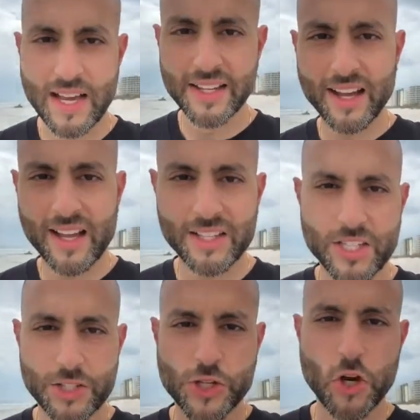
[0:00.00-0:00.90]
Hey
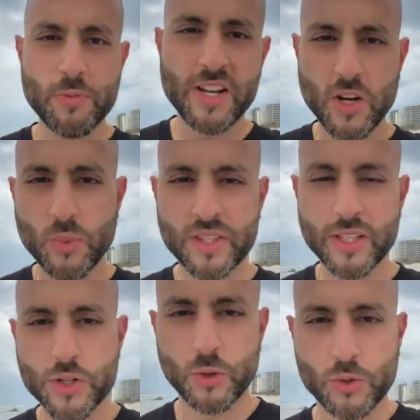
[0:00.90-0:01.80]
guys, Jeremy here with
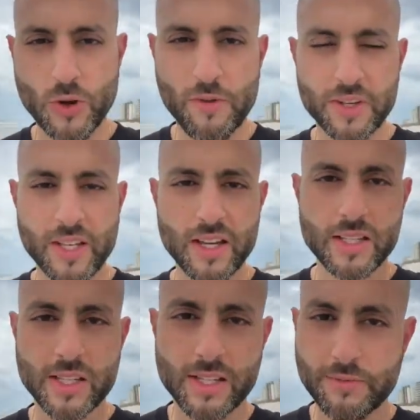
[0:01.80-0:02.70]
Digital Traffic
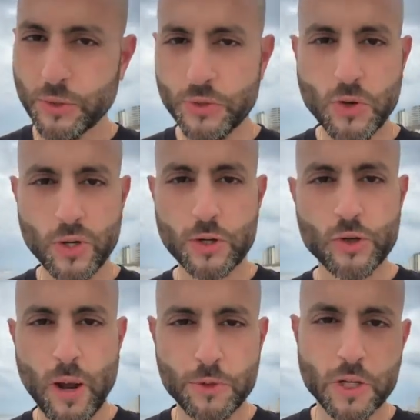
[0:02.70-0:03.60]
Ace. If you're newer to
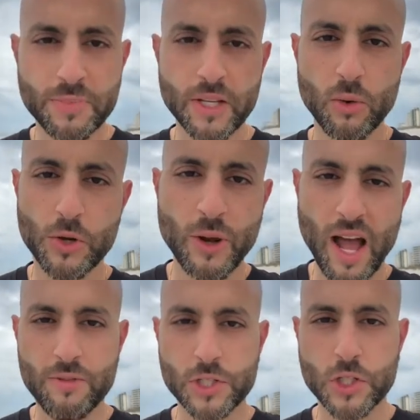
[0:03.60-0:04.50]
dropshipping or you
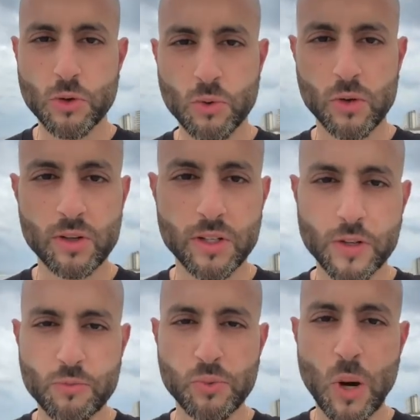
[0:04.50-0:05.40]
have a store,
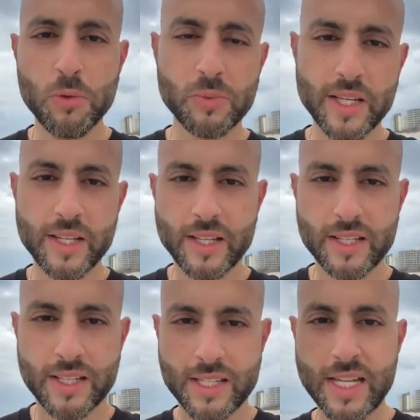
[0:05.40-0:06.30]
you've probably
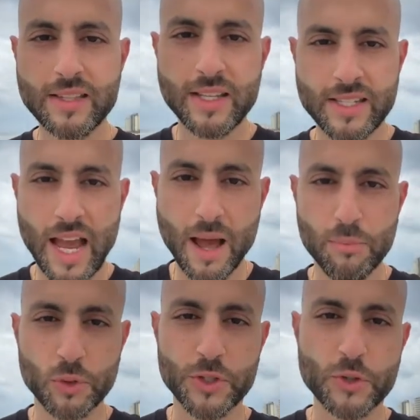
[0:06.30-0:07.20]
seen this
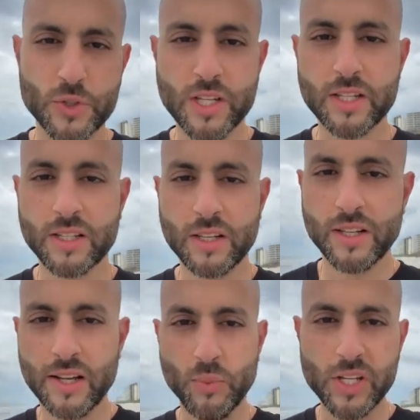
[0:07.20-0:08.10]
app or used it,
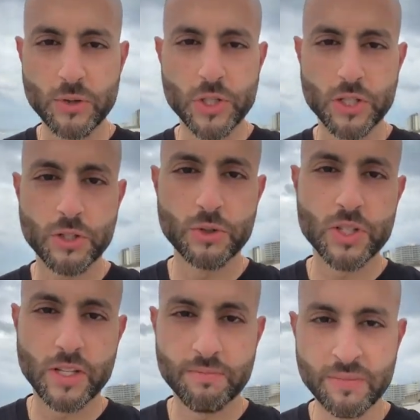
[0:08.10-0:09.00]
and we used to
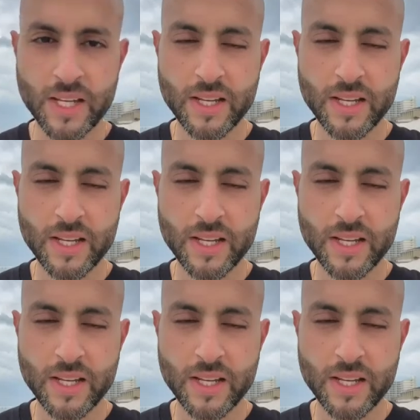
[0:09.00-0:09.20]
use it,